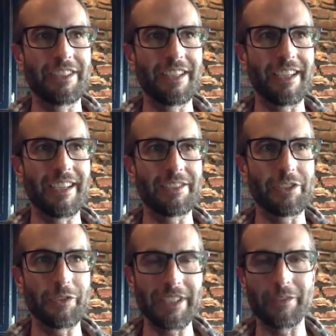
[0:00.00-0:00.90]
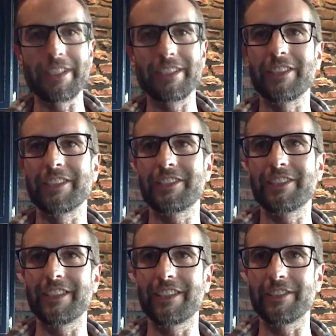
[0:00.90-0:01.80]
uh, doing the research,
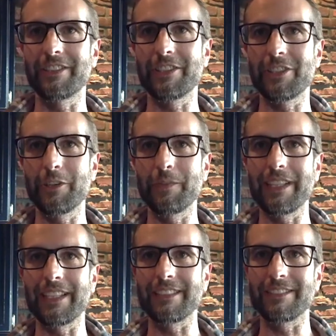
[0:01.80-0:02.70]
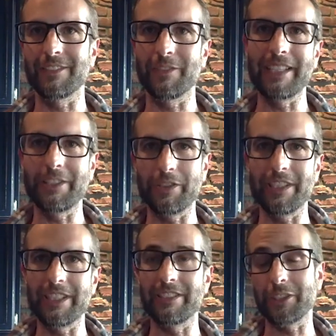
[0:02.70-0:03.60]
they're determining the right
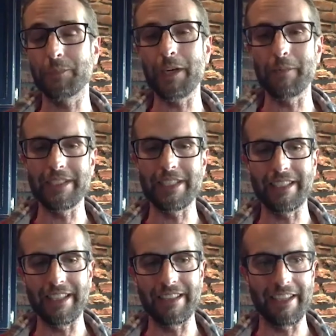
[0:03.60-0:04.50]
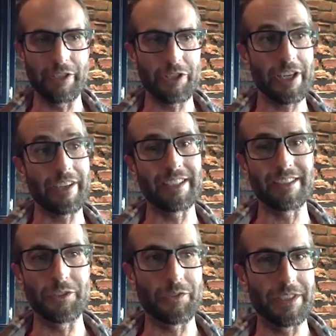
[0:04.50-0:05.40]
dosages, they're experimenting, and then they're sharing
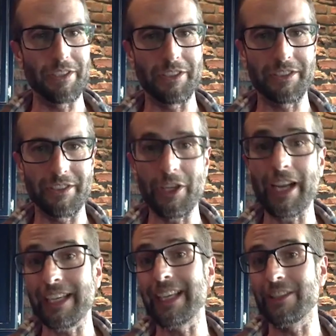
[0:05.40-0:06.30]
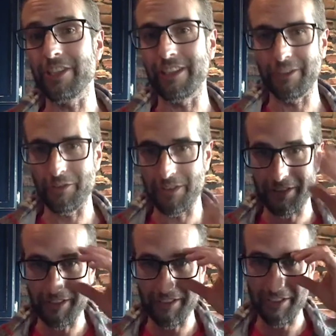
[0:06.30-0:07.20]
those results, tracking and sharing those
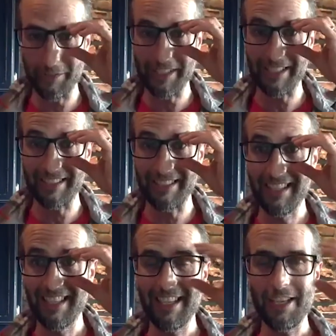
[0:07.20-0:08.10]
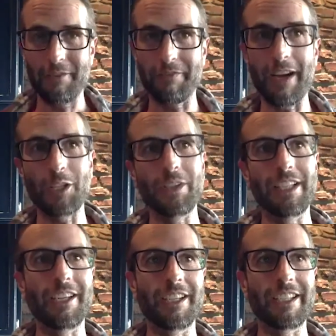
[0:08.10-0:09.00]
results. So we can follow
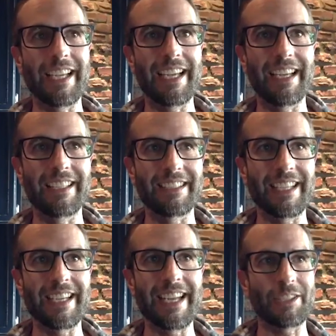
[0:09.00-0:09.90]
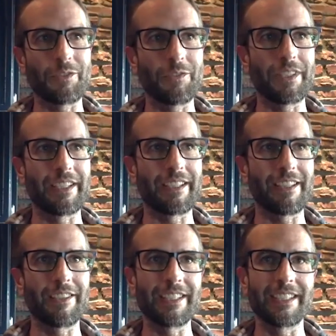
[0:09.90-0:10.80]
along and connect with
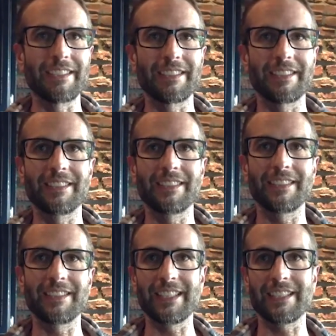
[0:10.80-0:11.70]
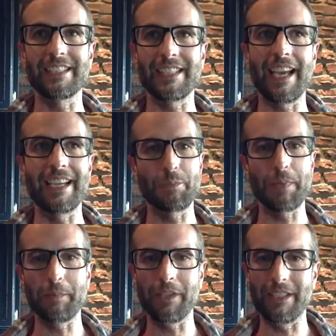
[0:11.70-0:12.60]
all these citizen science
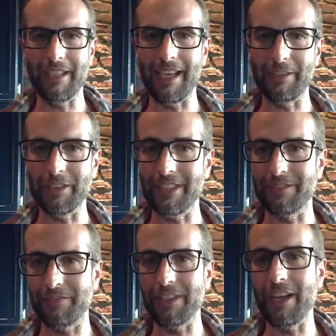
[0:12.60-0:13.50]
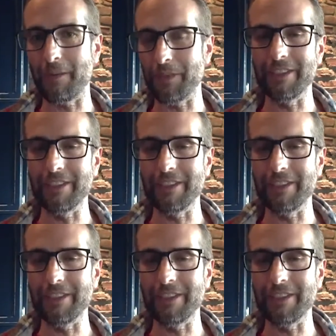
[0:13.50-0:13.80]
people online, which is phenomenal